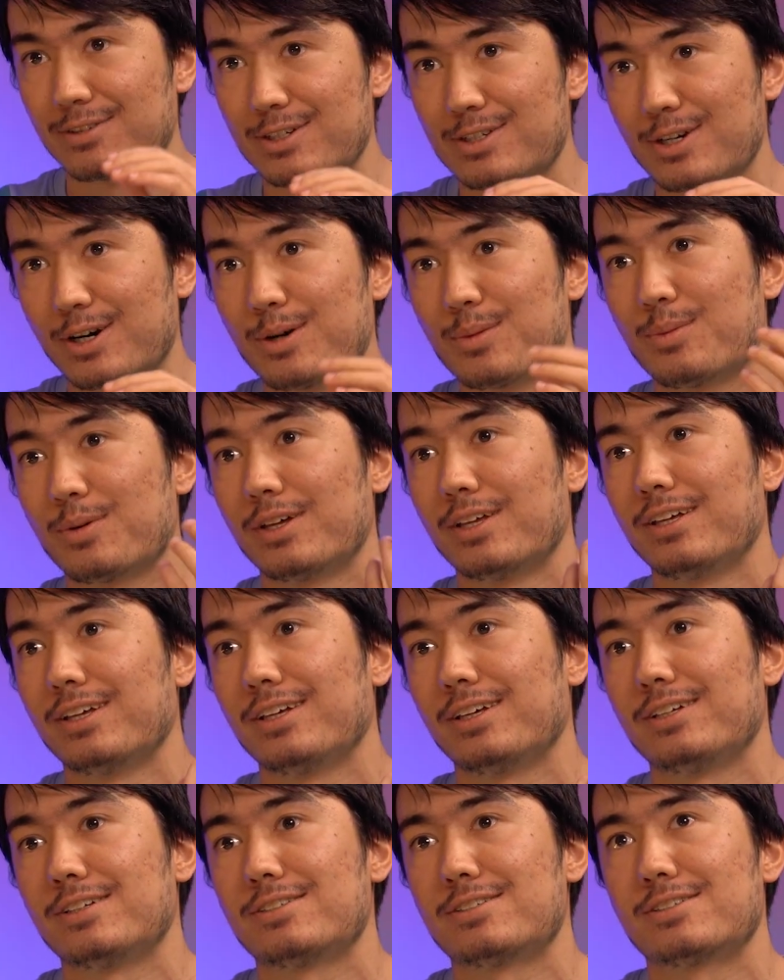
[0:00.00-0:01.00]
the top,
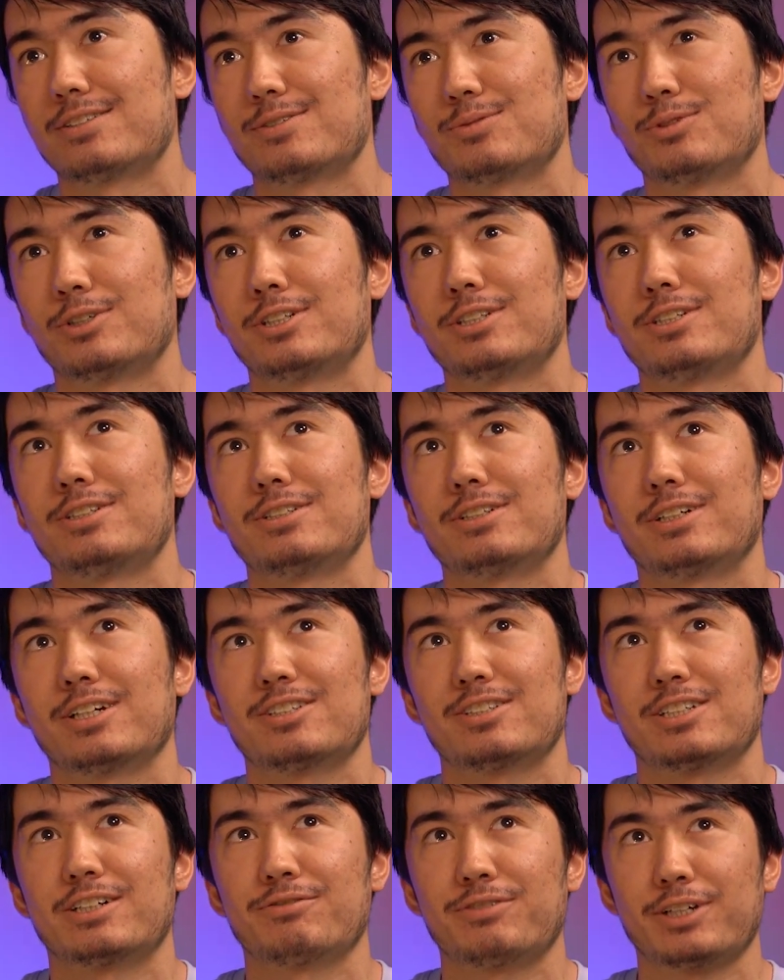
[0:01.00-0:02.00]
it's what,
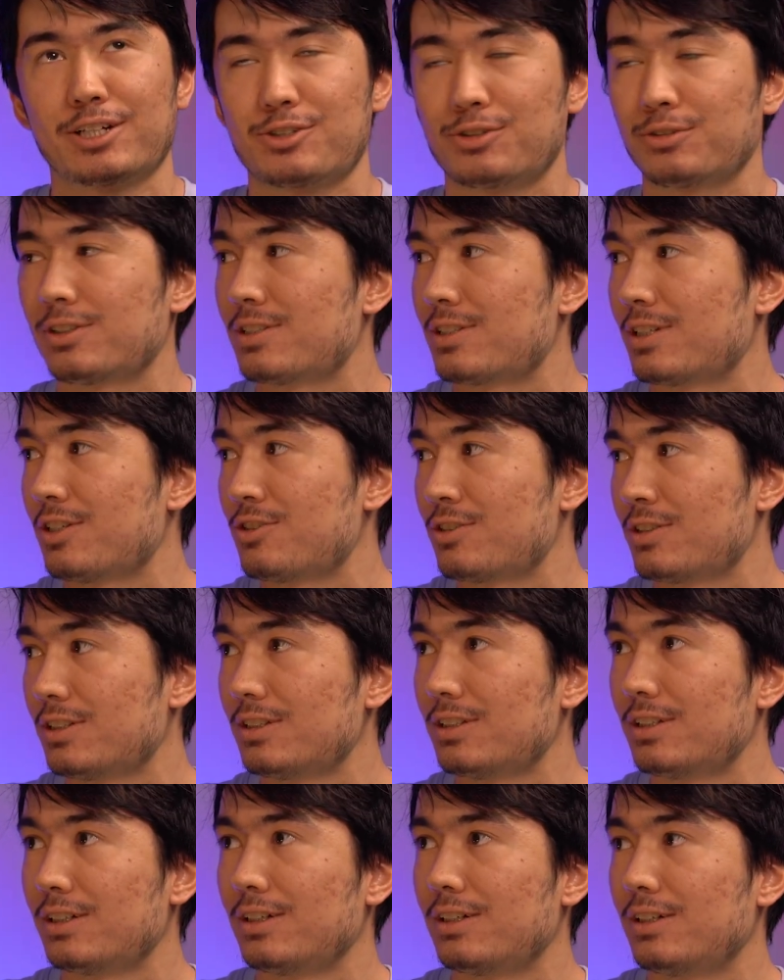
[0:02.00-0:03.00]
like
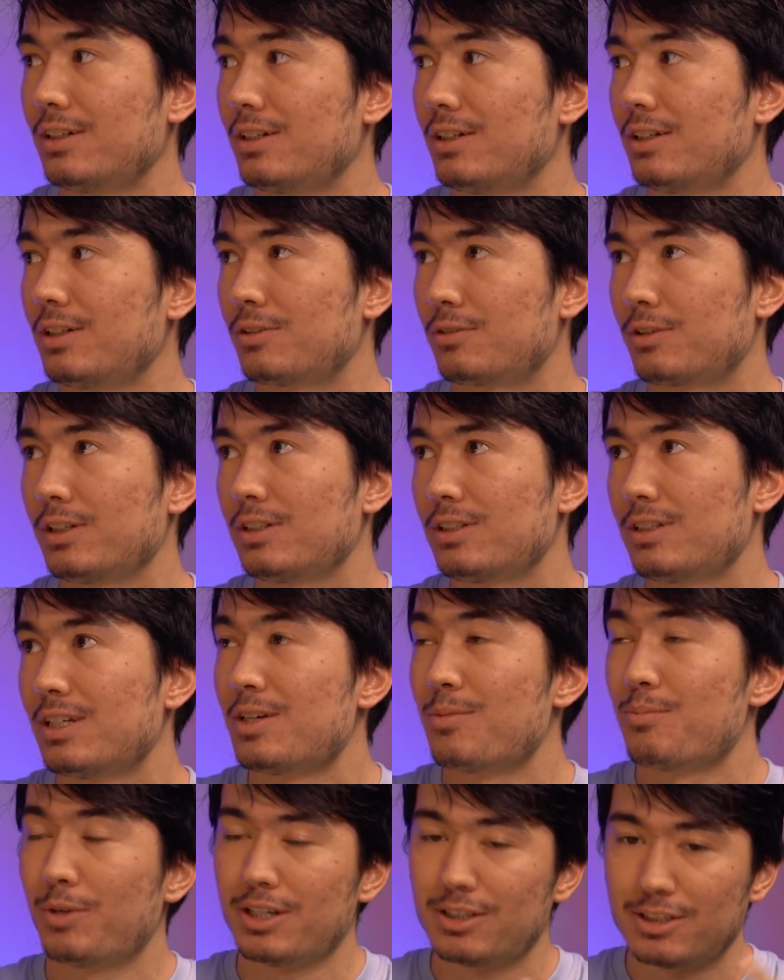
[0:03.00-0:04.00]
self-actualization, right?
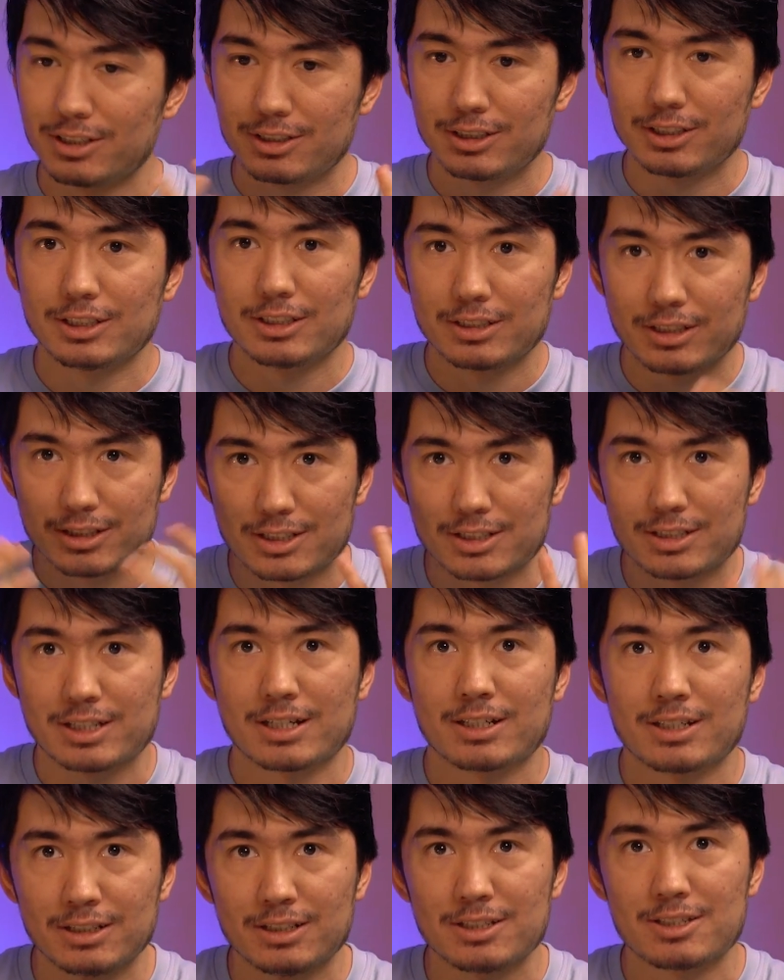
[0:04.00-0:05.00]
Yeah. Basically, the
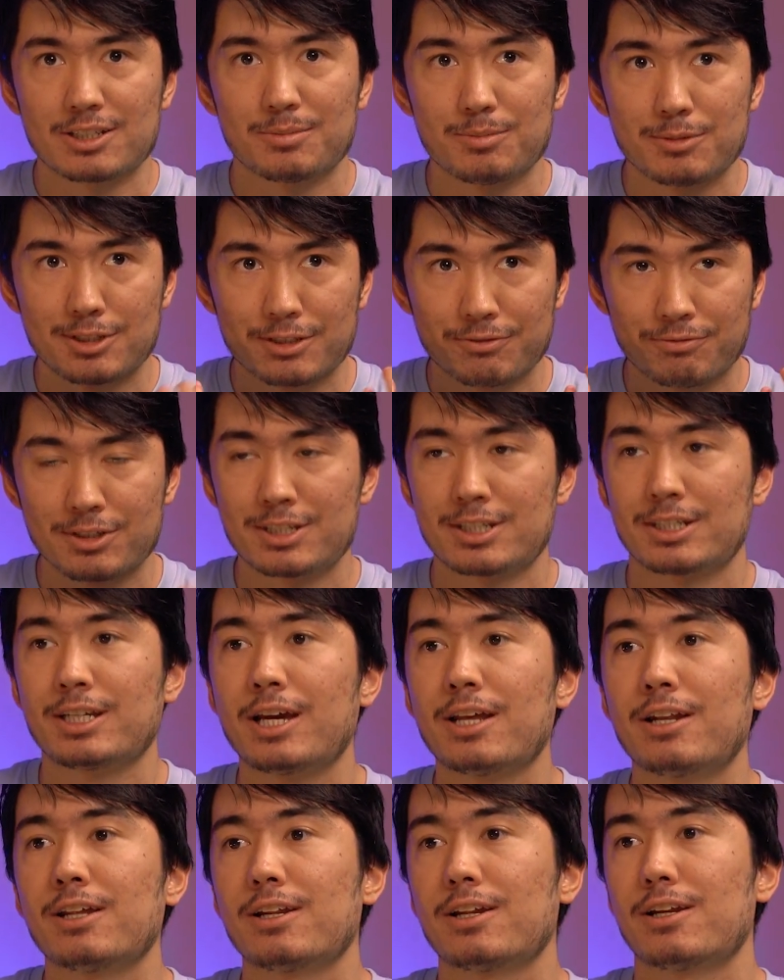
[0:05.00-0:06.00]
society needs to be
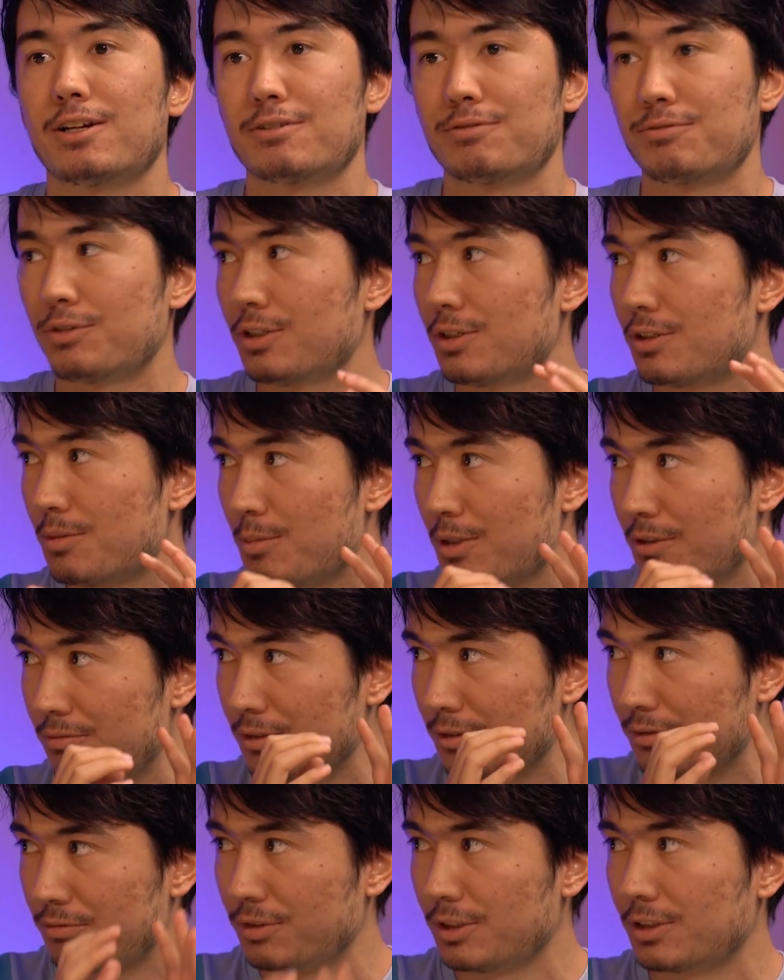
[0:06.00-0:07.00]
sophisticated enough for you to be
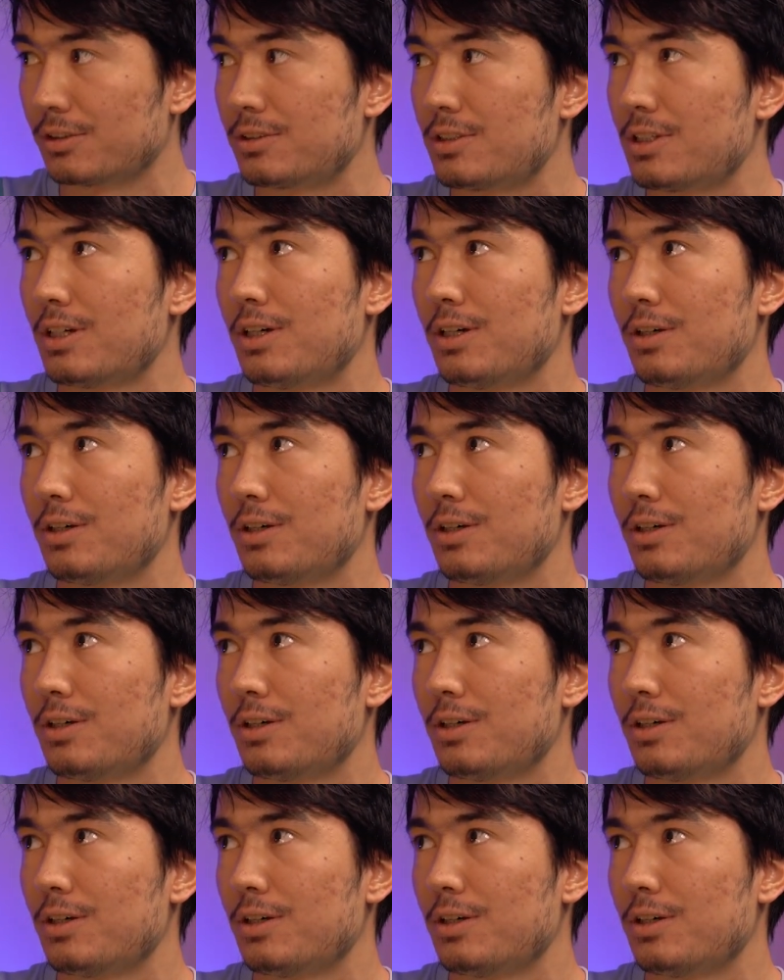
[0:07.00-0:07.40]
fulfilled.